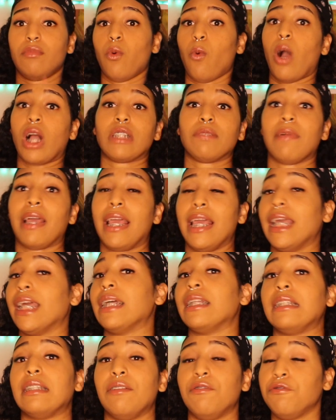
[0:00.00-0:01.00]
wash my
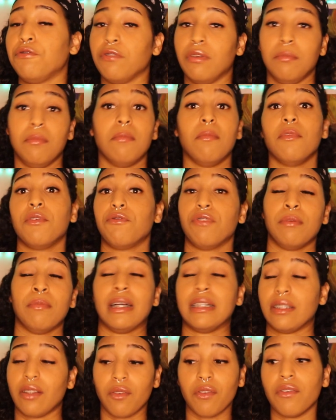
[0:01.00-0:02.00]
hands and free
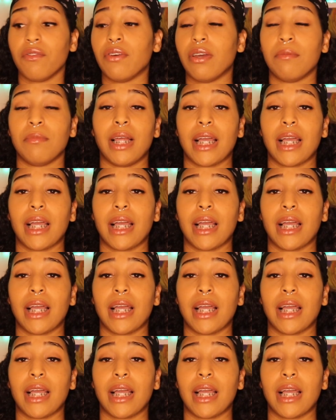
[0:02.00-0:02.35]
myself with him.